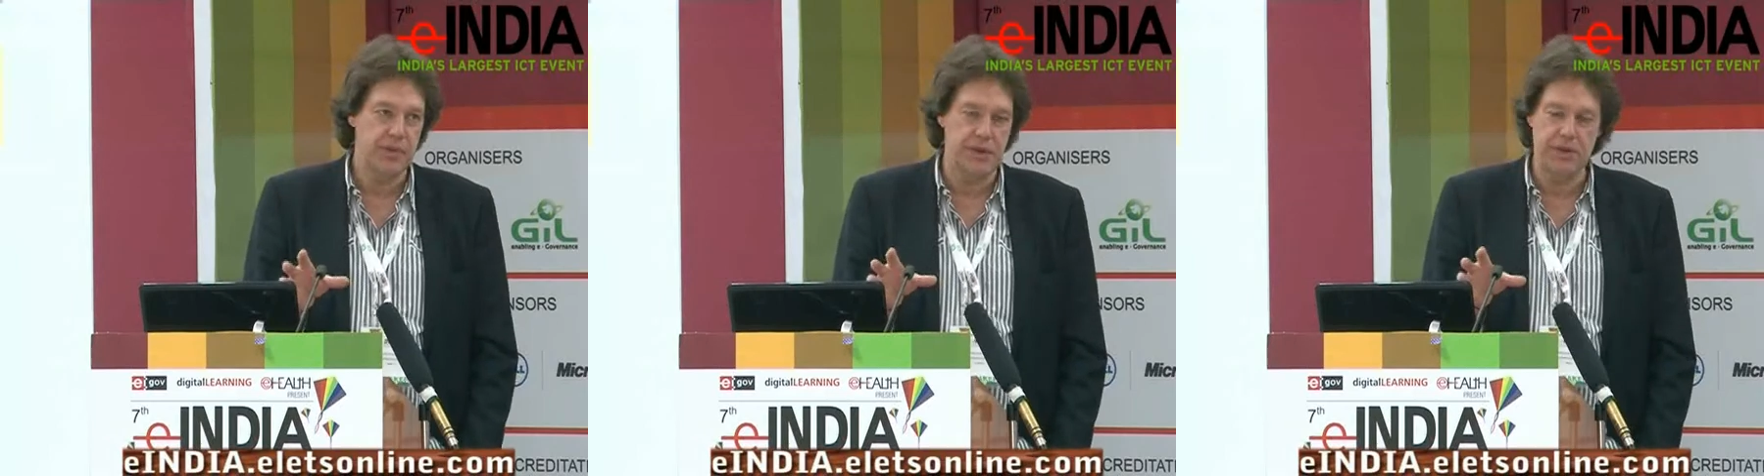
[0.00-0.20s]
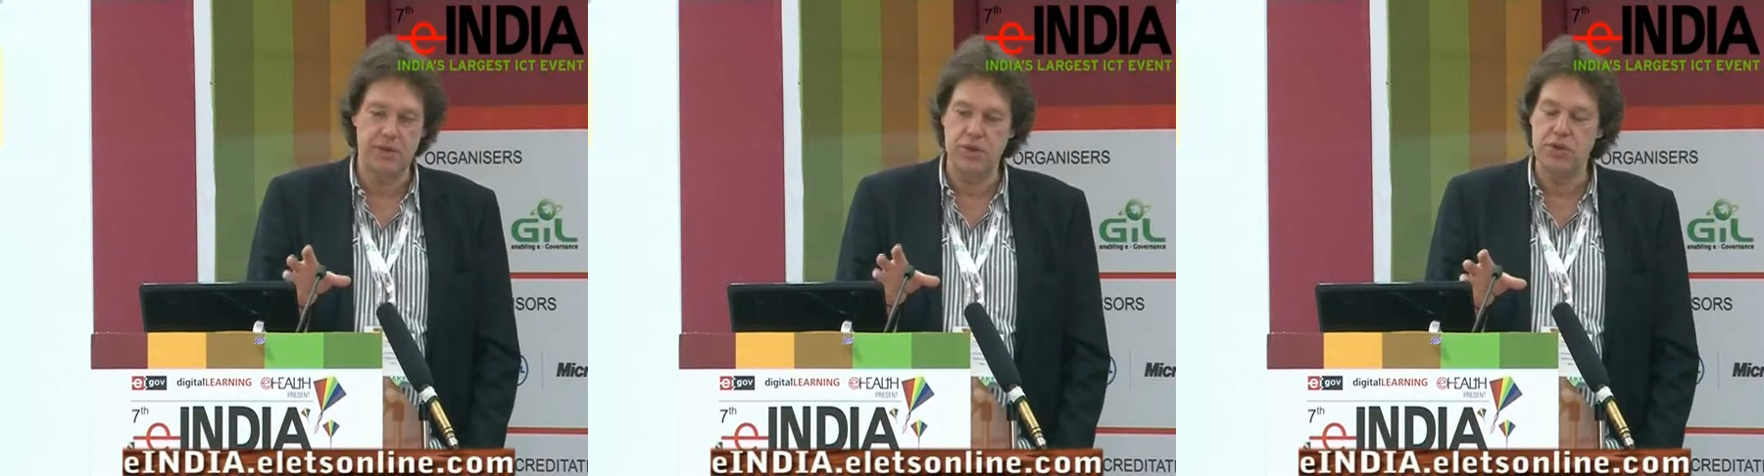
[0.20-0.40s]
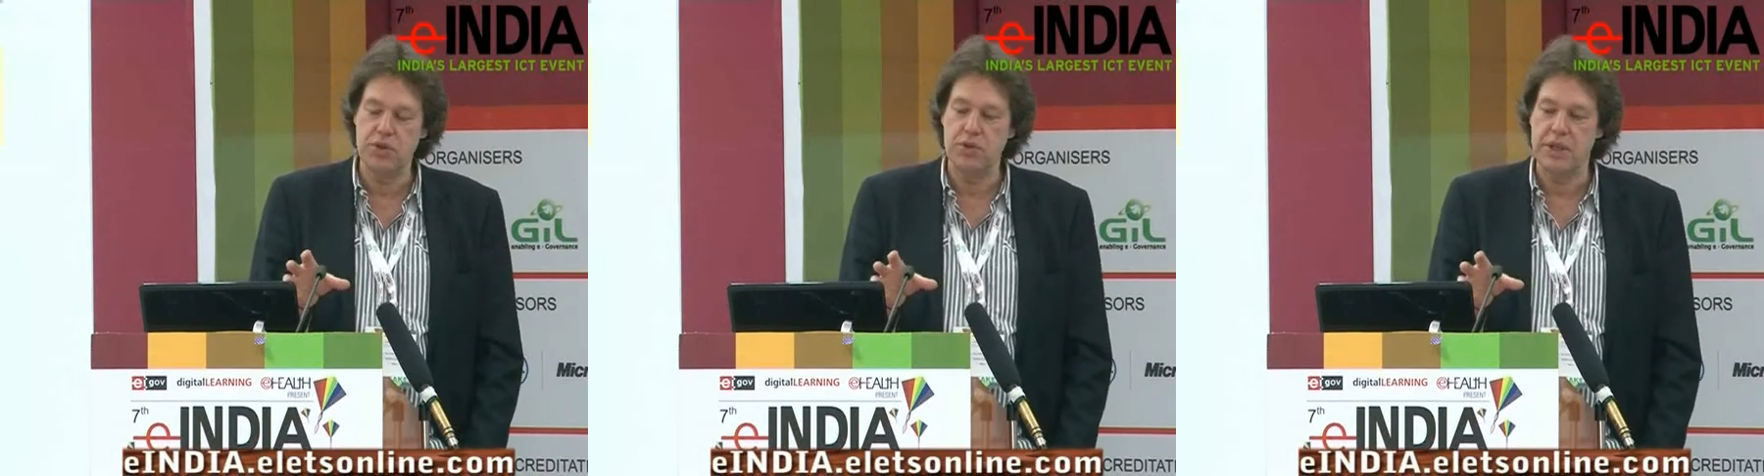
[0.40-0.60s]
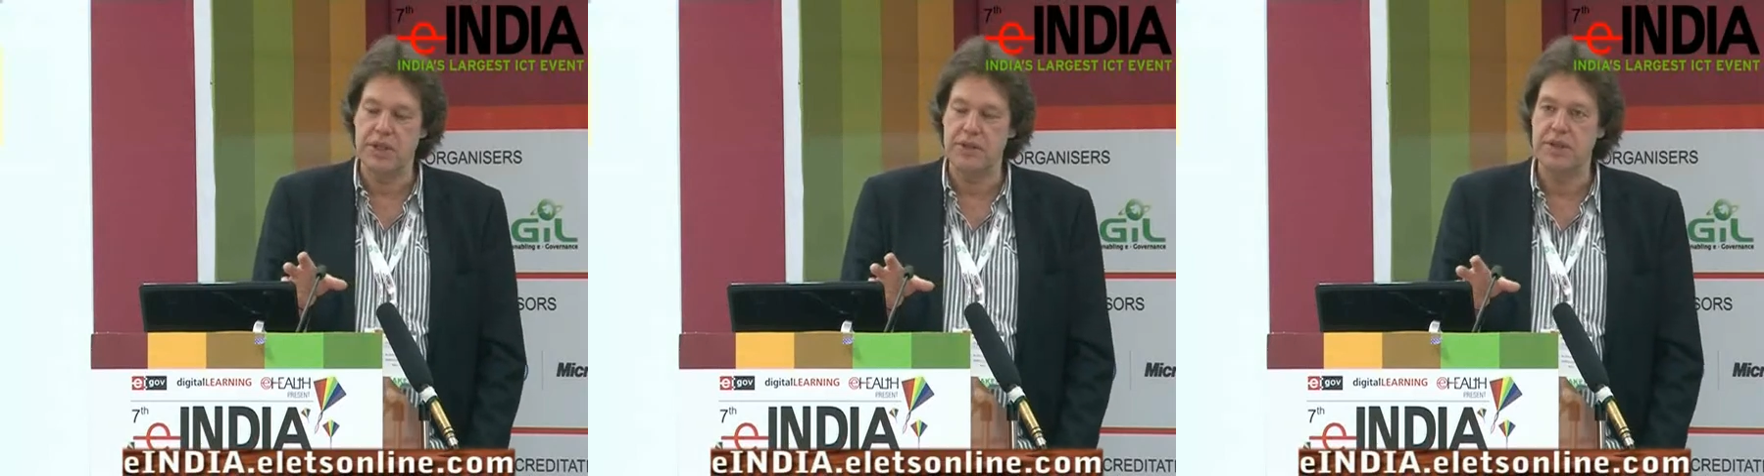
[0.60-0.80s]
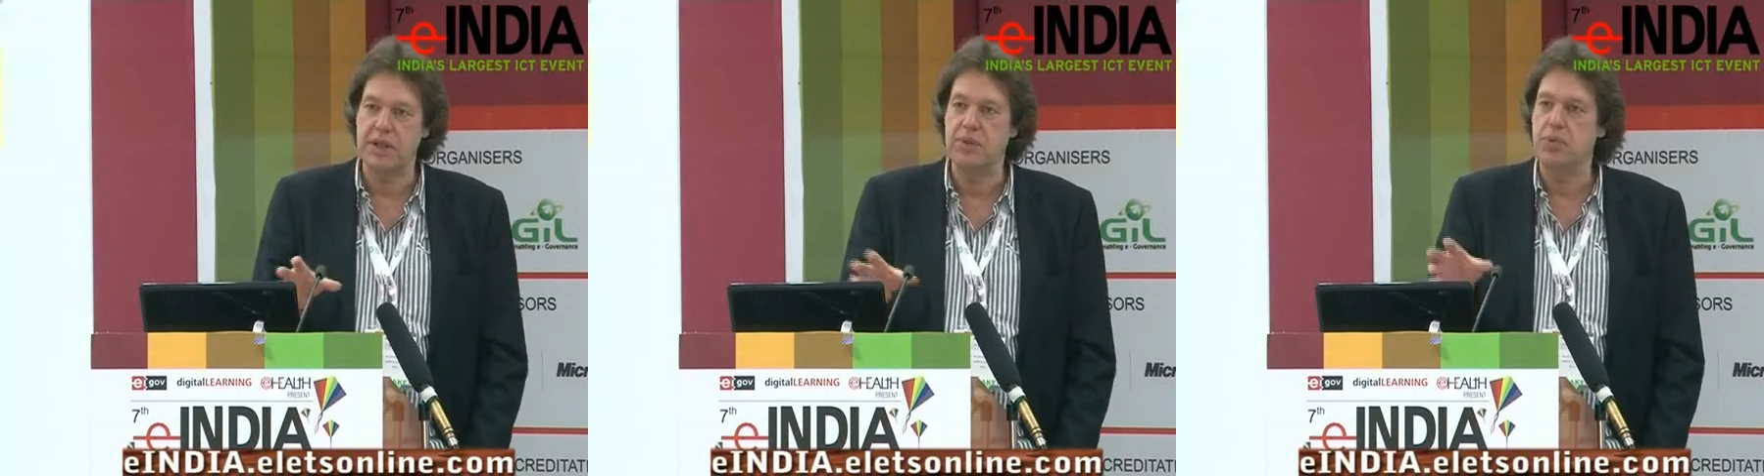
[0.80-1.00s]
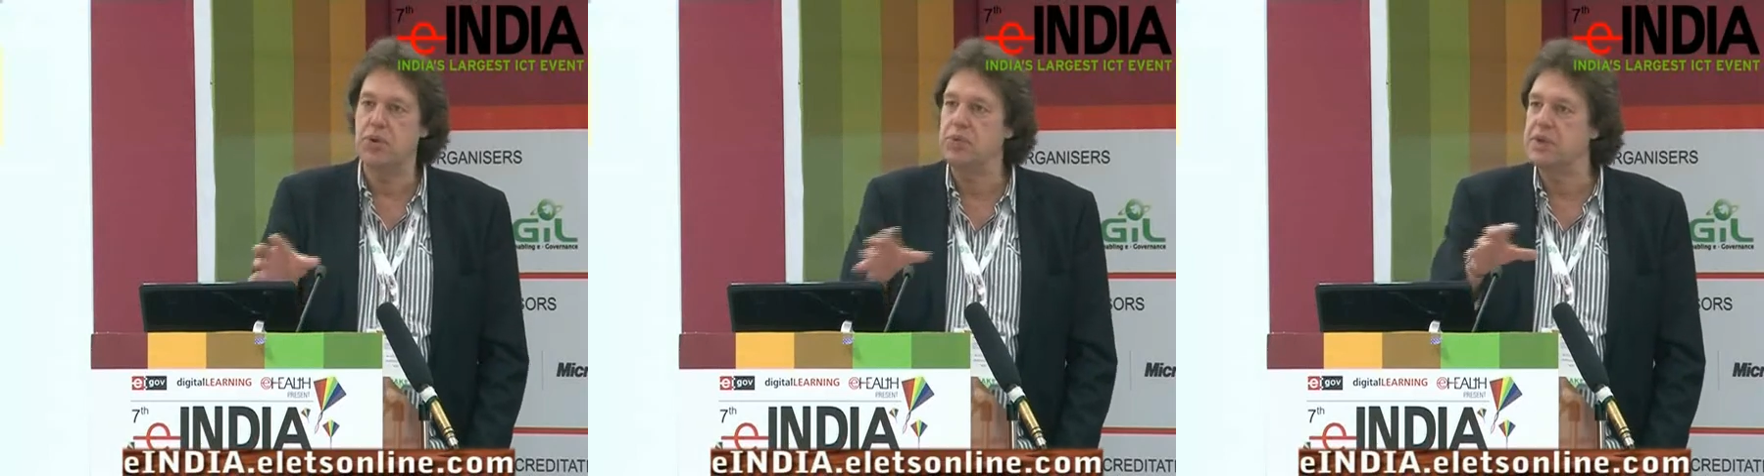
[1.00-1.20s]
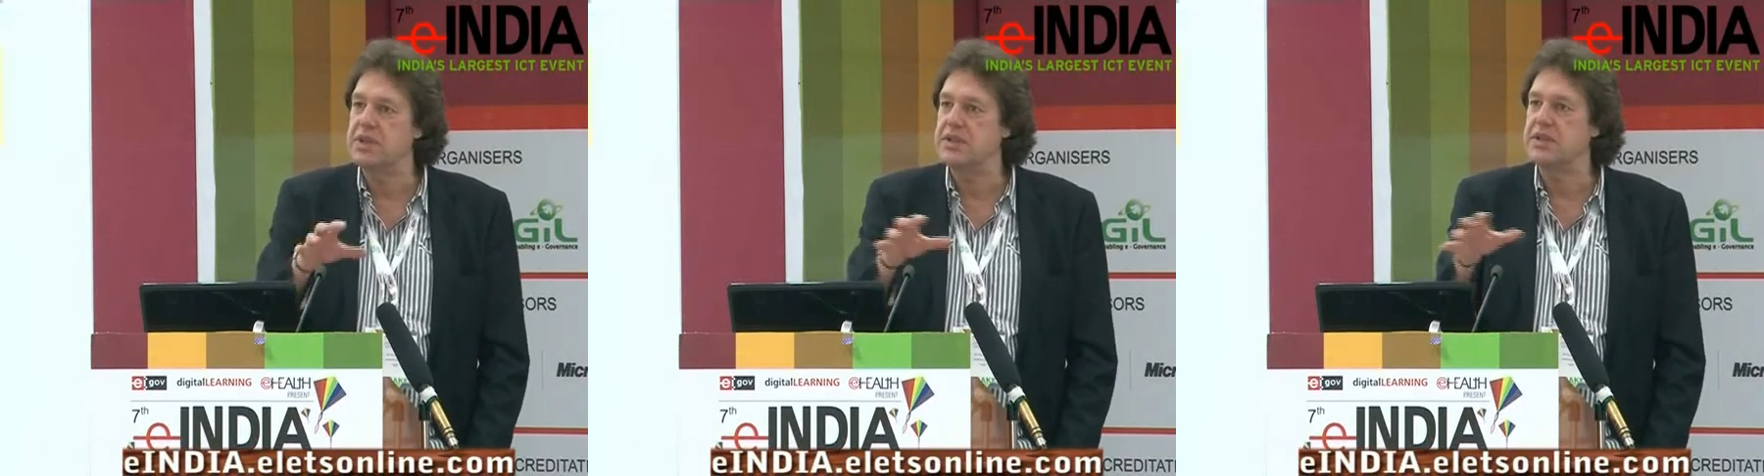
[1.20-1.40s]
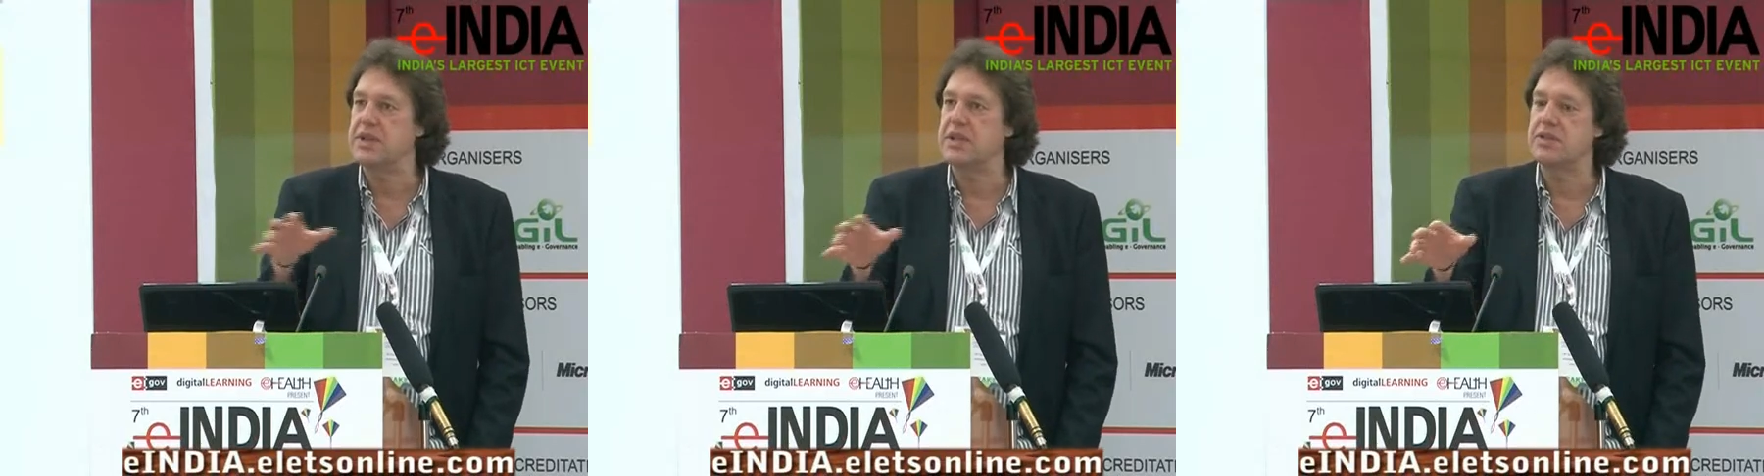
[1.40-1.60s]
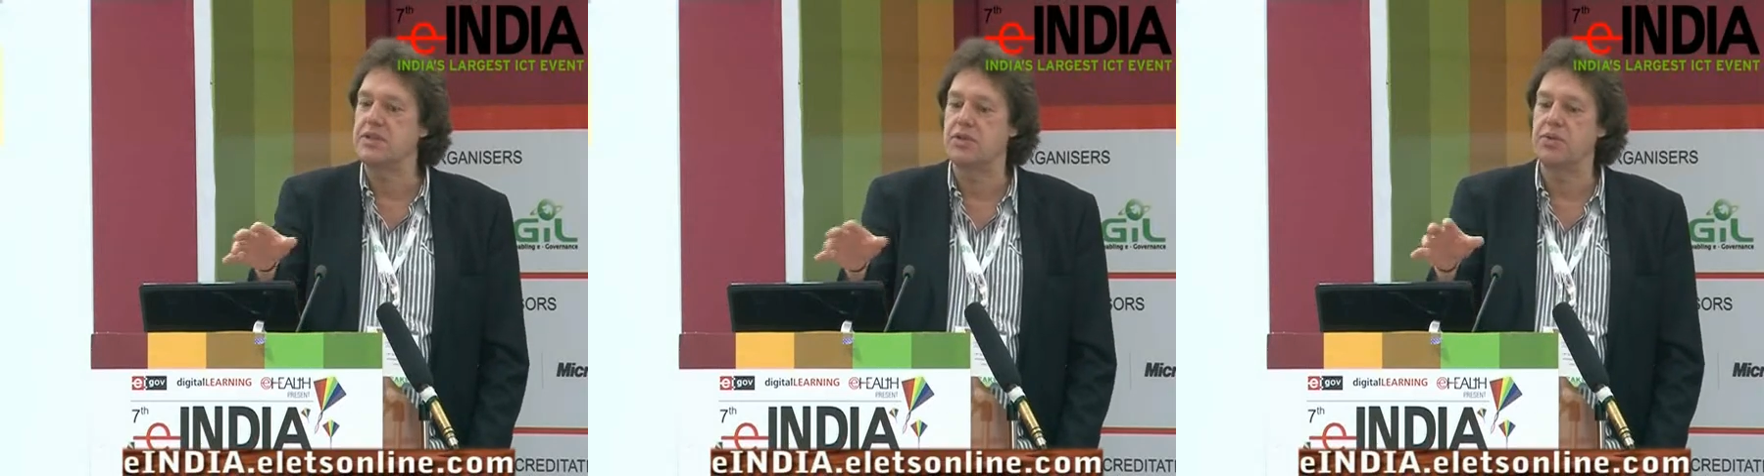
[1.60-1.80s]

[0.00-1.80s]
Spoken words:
to do it, and what we discussed